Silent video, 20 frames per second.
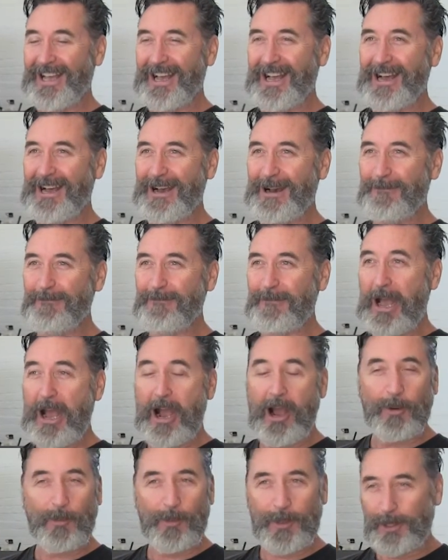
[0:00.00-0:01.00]

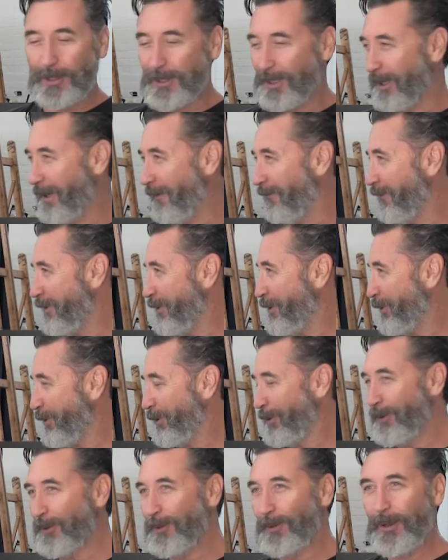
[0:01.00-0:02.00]
I wouldn't turn up for
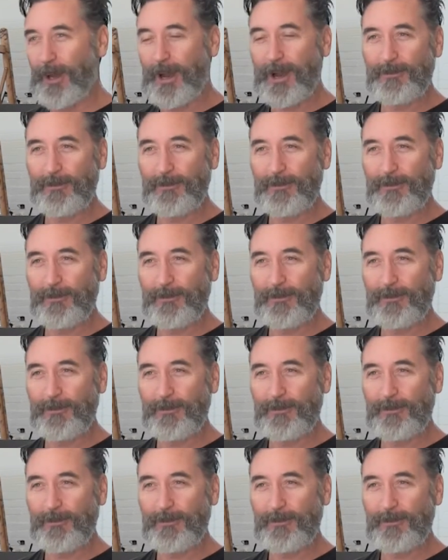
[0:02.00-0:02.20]
school.